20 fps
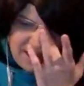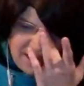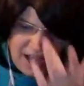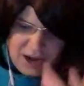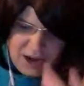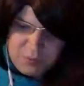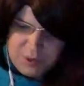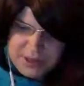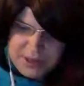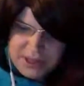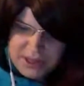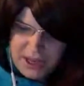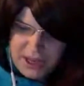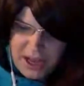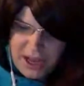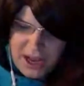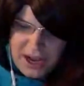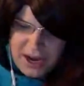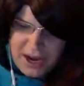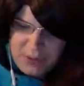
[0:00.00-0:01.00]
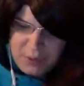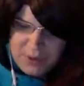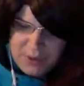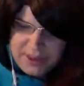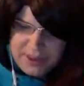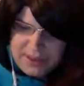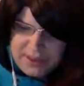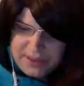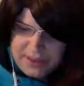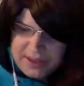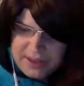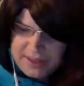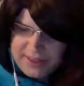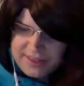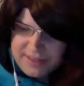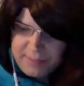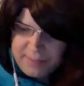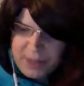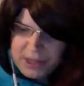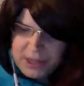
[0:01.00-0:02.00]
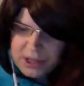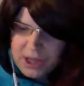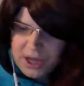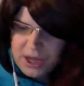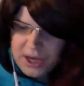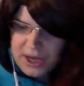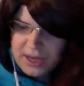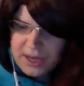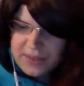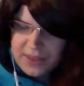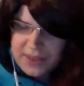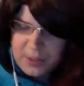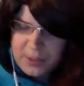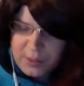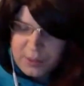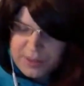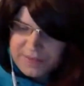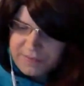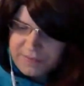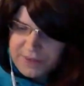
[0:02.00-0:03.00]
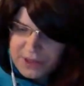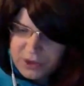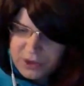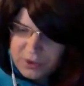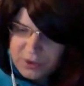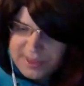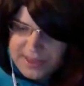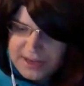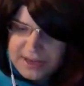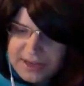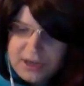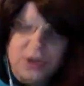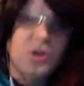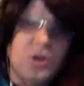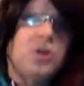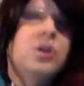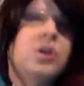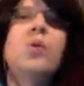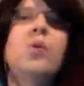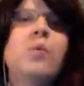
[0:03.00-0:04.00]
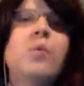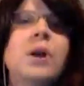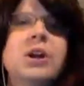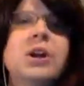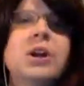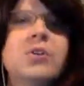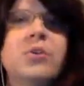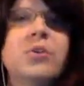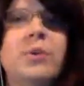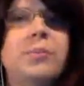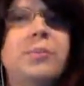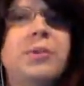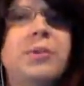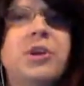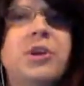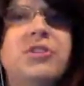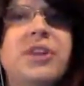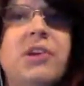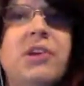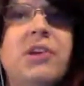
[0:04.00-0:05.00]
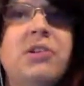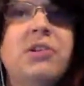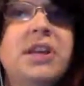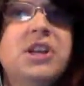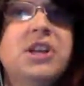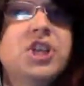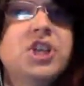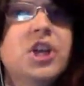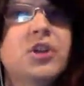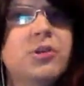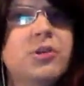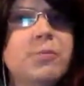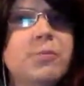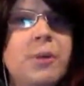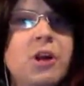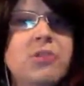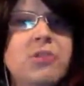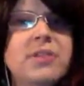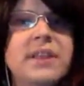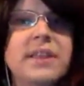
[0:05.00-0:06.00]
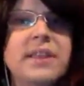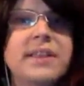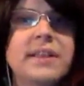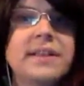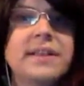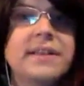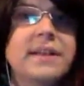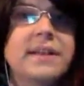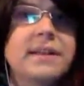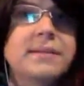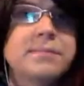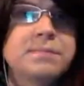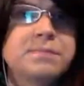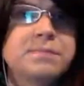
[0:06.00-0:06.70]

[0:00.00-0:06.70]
I really like the smug line. I think it was Phil who said it. No wonder the women are tearing each other apart this season.